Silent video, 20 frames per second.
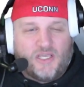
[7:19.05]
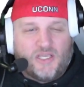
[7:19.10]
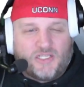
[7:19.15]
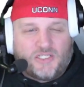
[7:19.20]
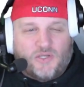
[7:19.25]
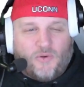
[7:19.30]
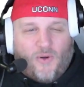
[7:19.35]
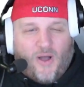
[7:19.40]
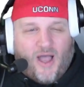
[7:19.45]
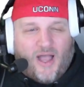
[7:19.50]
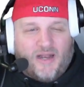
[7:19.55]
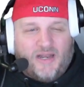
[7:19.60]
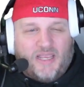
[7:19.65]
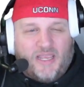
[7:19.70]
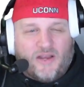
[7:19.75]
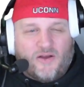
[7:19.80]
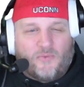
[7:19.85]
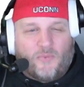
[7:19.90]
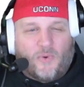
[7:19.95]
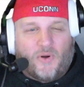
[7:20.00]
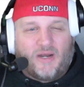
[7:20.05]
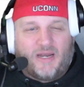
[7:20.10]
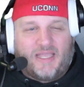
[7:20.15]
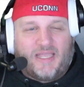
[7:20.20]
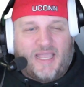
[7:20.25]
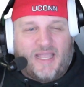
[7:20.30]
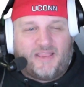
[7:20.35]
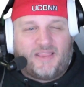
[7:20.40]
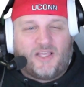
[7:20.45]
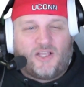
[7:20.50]
So on here, we're going to
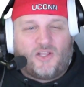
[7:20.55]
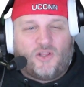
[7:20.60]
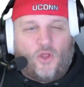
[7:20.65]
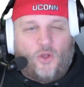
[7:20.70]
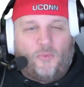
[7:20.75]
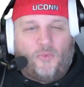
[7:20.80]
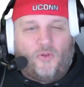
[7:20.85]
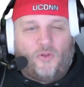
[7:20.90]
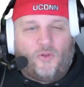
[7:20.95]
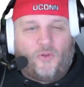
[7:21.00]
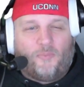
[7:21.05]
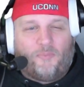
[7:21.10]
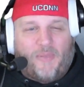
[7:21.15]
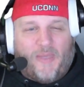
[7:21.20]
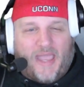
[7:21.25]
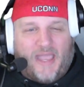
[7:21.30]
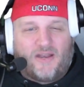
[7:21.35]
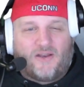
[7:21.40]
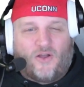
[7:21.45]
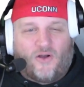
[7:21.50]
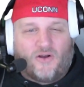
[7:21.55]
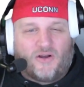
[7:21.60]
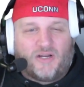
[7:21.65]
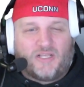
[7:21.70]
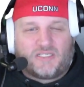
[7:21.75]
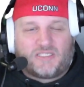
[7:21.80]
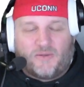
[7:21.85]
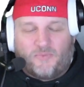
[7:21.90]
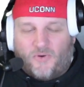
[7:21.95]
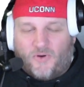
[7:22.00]
get the global banned
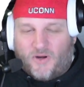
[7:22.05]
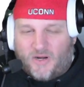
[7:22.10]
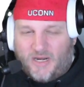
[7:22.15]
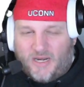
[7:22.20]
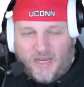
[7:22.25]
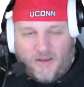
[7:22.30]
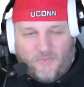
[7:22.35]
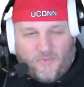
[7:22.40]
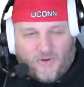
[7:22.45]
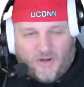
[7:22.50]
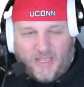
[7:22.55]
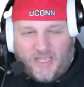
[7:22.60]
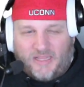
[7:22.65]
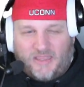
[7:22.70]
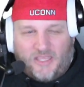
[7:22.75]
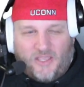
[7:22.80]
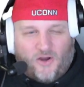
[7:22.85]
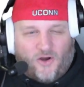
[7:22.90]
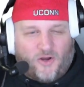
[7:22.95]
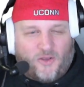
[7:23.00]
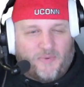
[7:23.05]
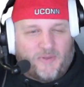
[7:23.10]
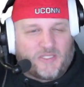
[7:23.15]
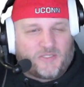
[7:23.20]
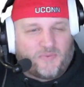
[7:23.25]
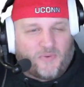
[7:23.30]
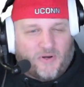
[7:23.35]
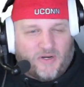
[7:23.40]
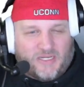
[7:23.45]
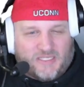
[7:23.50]
artist, and we're going to we're going to get the
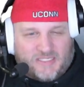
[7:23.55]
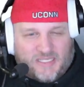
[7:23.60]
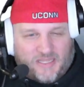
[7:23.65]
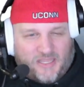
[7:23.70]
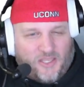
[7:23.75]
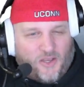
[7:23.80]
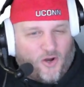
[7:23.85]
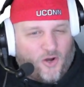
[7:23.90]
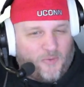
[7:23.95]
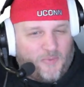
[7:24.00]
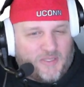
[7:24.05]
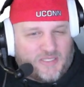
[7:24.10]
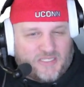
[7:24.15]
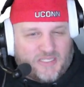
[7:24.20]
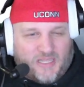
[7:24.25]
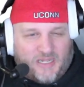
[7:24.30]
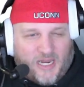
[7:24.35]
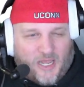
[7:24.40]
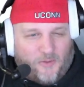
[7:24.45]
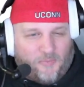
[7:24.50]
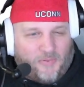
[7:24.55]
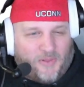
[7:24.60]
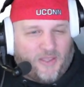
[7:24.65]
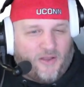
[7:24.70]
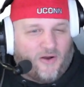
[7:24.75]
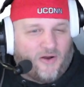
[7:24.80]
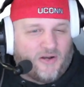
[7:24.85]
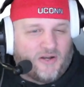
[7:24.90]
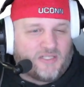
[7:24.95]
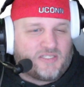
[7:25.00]
arguments. We're going to set the arguments to the now
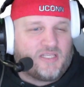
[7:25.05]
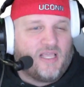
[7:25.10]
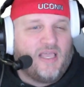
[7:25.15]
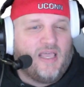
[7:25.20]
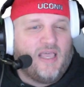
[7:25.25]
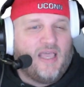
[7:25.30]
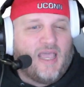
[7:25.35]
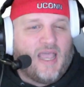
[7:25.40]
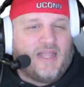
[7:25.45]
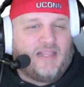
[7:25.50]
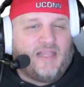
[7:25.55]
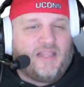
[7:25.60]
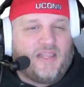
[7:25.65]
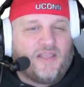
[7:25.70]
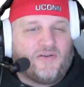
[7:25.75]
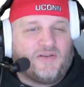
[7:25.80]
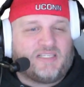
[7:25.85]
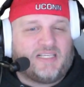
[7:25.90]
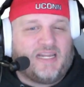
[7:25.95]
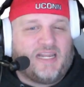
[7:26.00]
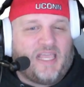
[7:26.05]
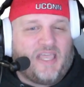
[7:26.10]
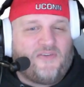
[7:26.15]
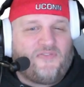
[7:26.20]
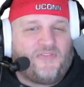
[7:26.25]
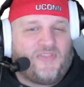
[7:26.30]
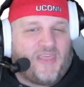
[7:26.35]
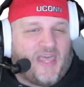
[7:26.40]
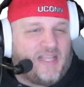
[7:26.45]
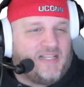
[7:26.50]
playing artist, and then there is an
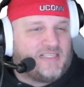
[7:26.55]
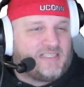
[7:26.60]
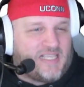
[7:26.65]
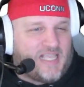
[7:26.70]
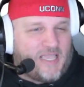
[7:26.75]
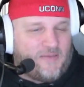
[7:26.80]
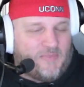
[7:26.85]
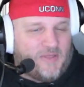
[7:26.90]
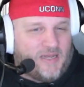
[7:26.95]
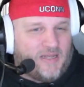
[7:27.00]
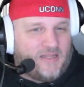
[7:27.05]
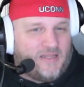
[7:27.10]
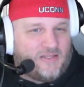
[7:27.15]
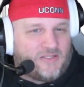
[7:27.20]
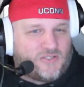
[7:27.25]
if then statement.